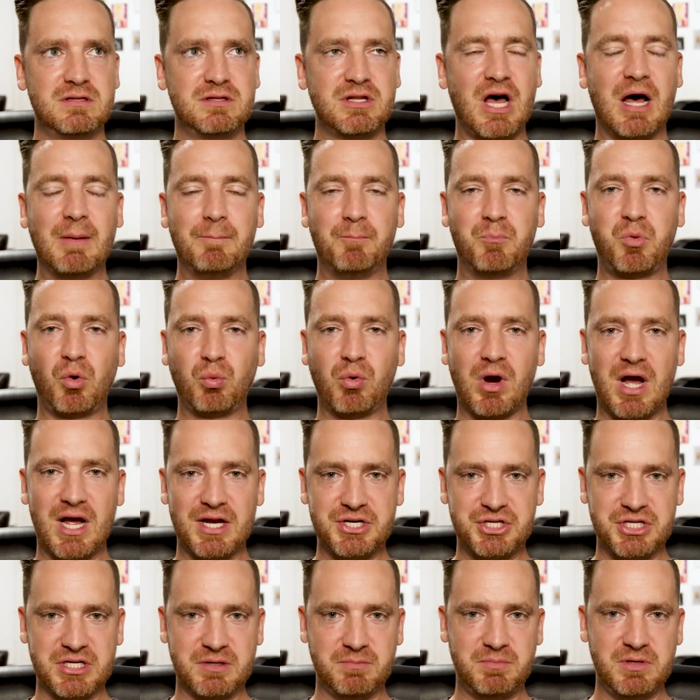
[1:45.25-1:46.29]
not
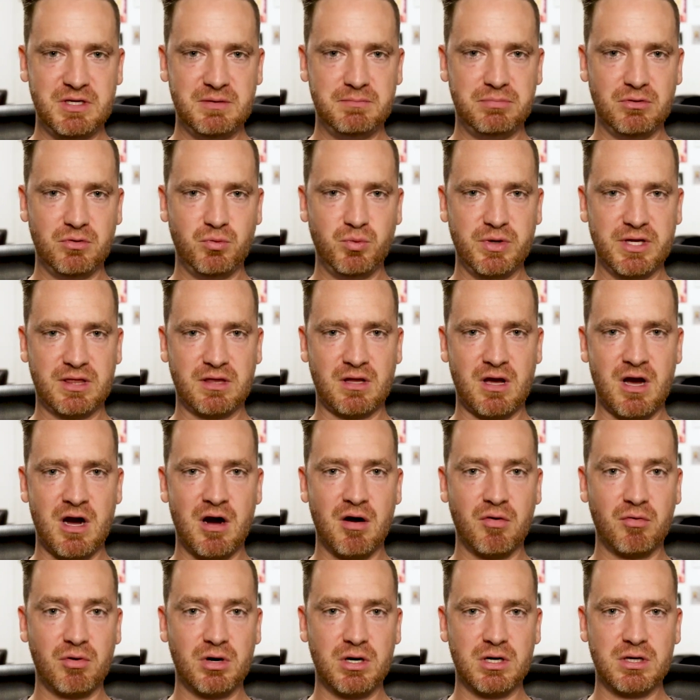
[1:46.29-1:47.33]
barraging people with
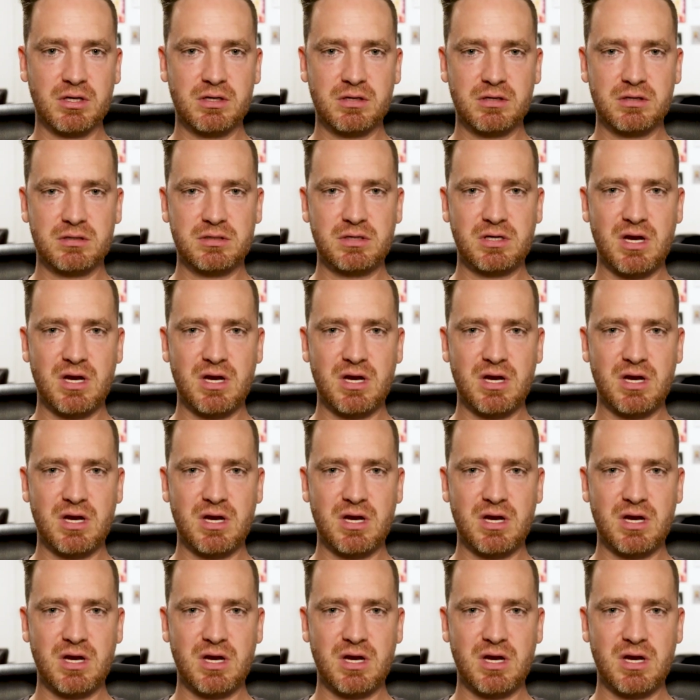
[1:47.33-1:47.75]
our,